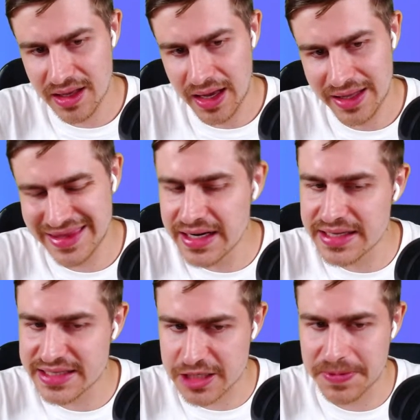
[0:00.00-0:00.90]

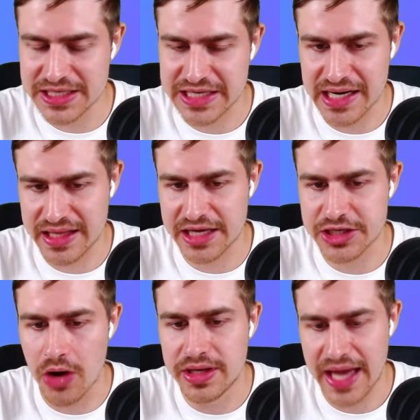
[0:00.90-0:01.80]
36% I think is
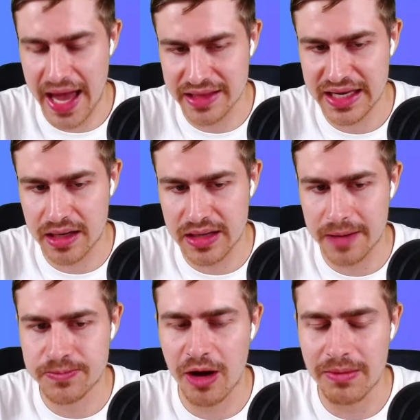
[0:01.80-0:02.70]
okay. I think
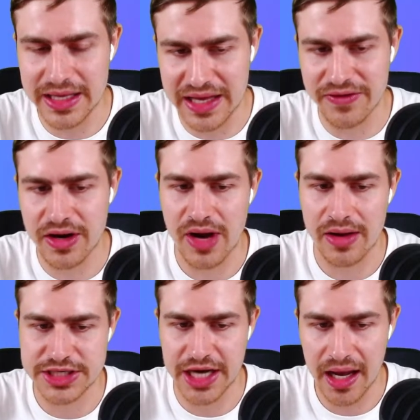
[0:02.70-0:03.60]
I'd probably give it
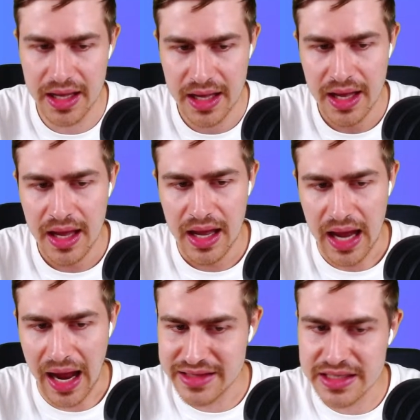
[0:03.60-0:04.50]
around here.
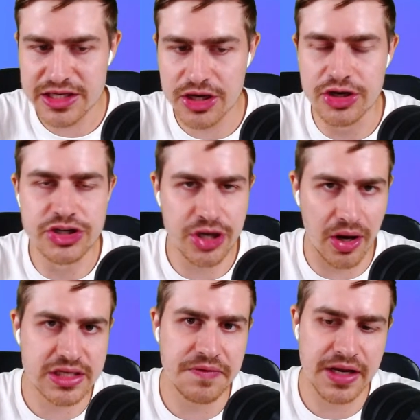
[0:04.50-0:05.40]
I think there's a good
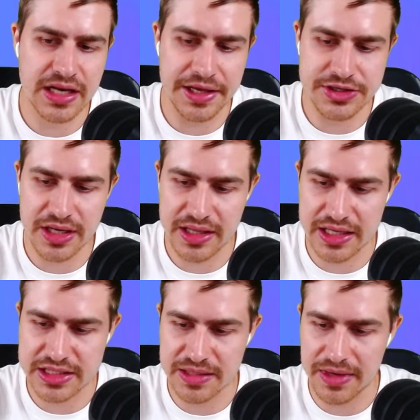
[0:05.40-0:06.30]
chance of a clean sheet. I think
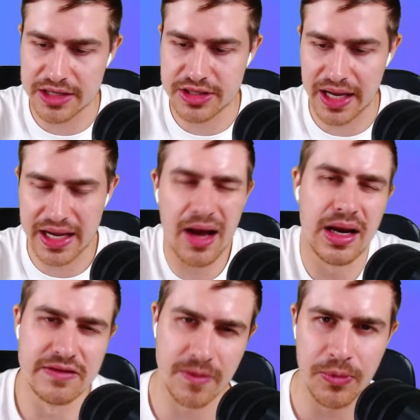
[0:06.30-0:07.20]
it's similar to like how
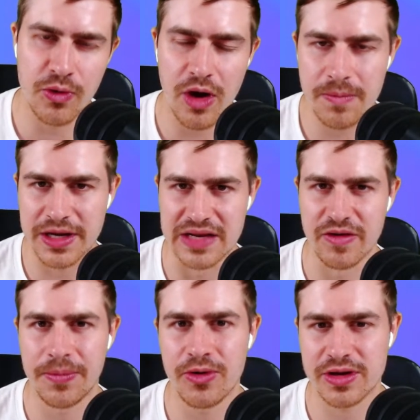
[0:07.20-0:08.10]
Liverpool were, but
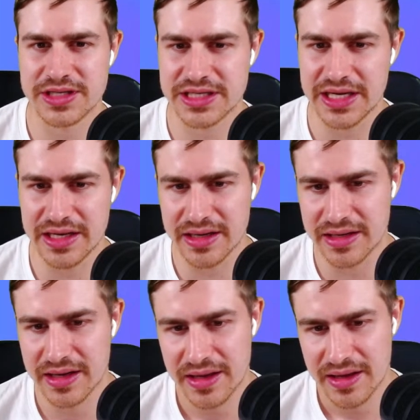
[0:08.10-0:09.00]
Liverpool conceded
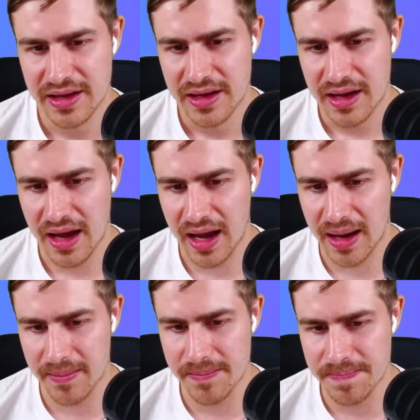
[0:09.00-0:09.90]
a